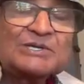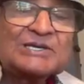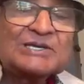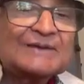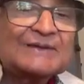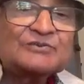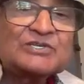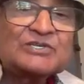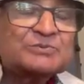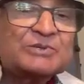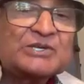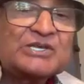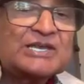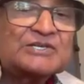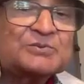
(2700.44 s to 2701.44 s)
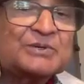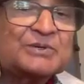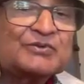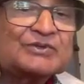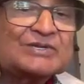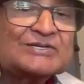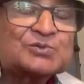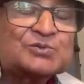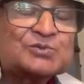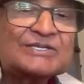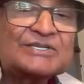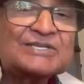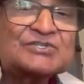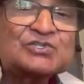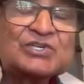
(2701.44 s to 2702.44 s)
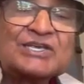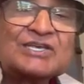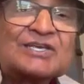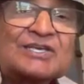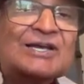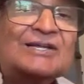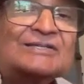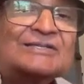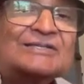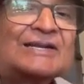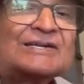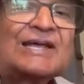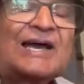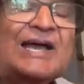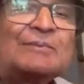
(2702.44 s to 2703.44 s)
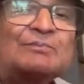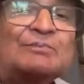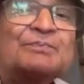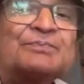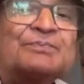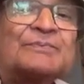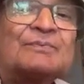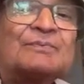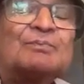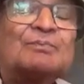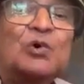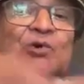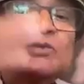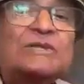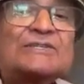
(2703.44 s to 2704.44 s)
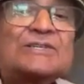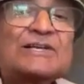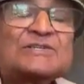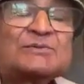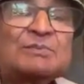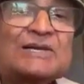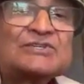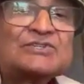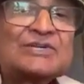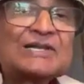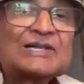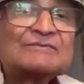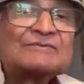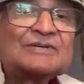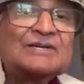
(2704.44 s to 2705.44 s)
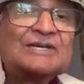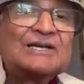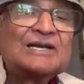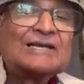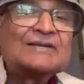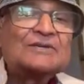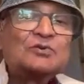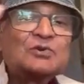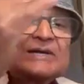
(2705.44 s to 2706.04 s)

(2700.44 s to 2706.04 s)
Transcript: people have this peak experience where they see that I am more than just myself. I